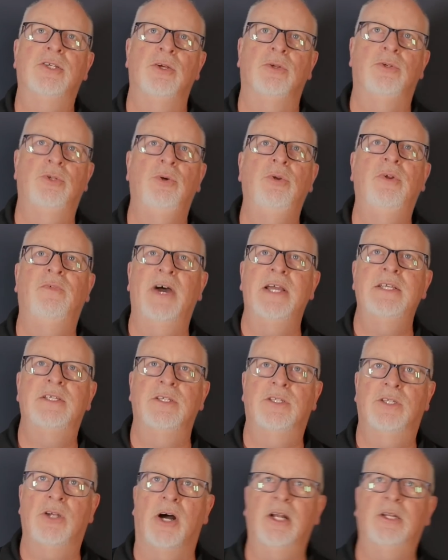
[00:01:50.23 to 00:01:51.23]
So two
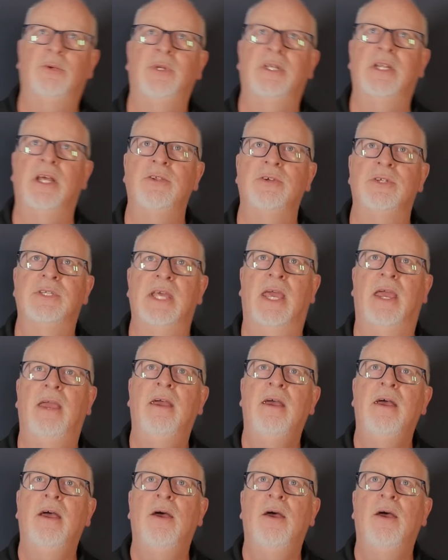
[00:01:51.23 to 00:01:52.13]
devices talk to each other and say,